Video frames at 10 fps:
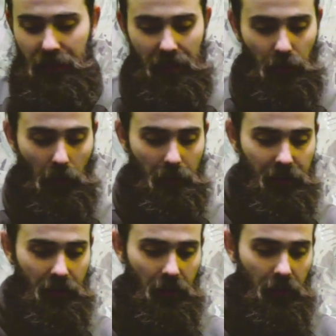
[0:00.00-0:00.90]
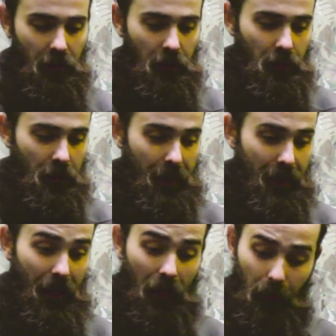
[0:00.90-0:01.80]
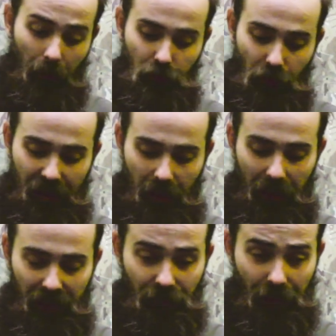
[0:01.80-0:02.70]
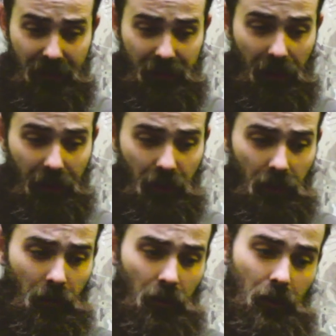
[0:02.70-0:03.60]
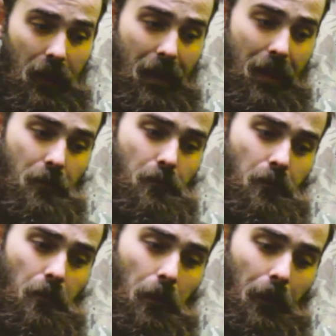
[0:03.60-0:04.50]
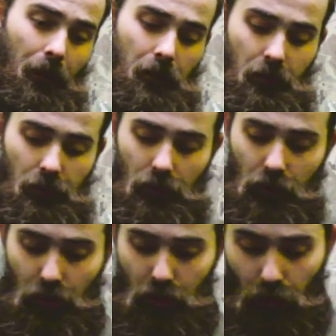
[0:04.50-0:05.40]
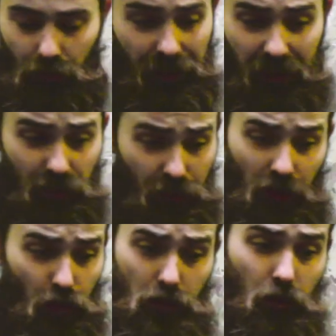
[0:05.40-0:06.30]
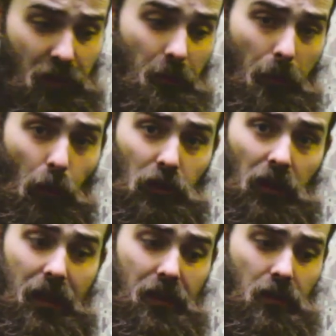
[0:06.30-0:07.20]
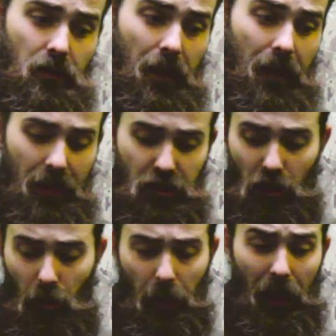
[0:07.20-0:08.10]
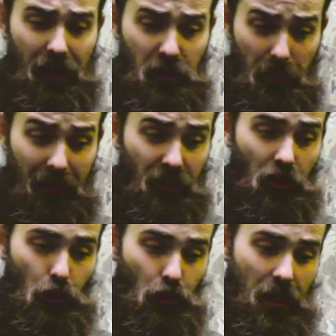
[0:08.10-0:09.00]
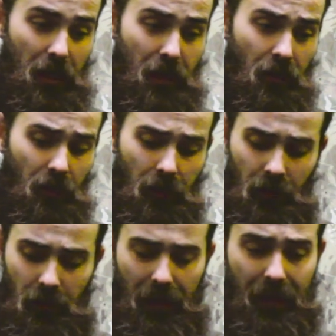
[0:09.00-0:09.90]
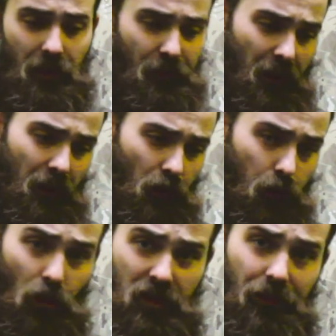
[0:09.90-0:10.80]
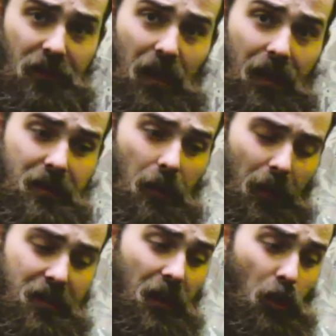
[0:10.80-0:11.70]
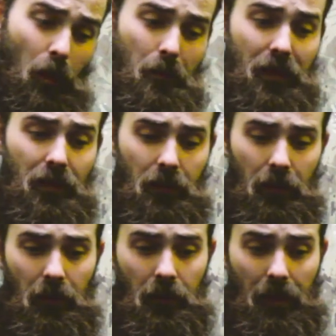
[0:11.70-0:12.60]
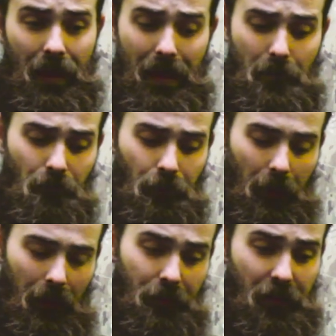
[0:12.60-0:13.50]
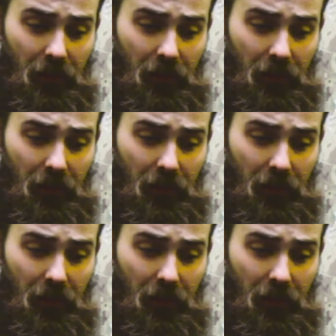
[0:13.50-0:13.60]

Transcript: piece of equipment, and I would recommend investing in it. So you can just look them up online. Snugpack, it's made in the UK. They've got loads of fantastic bits of equipment. I've